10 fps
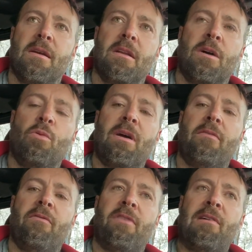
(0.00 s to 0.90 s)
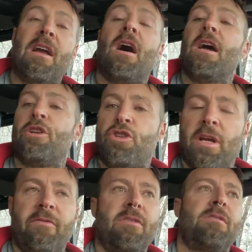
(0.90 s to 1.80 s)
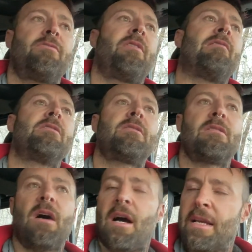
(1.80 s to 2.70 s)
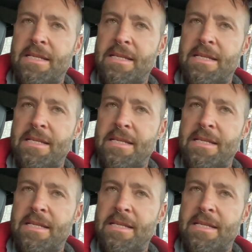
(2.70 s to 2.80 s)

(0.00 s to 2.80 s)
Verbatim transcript: You know, we're very high achievers, very highly